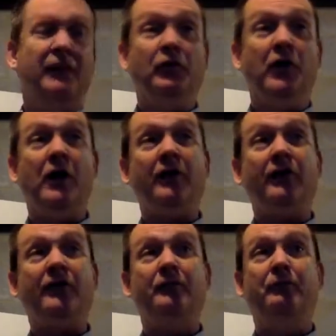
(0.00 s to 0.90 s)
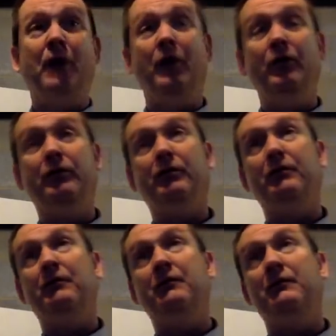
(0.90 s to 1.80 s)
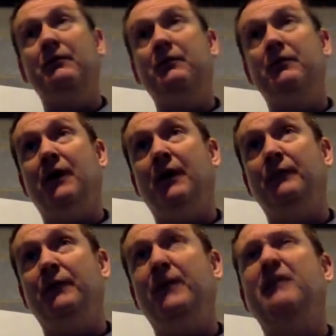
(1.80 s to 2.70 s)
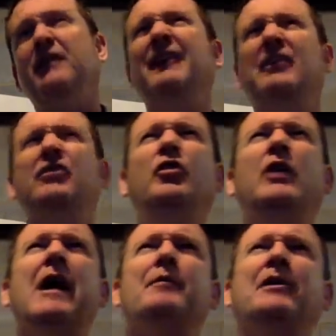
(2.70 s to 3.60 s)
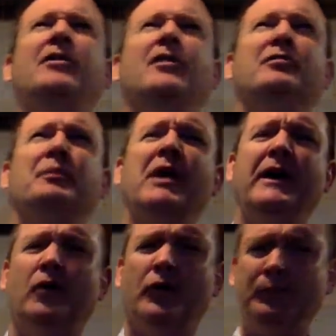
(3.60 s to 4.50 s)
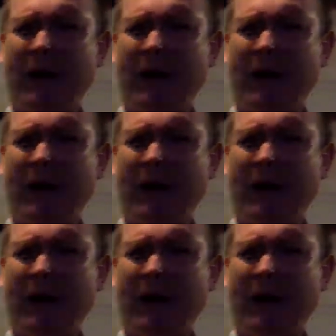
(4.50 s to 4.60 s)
you lost both, like having 2 copies of plain old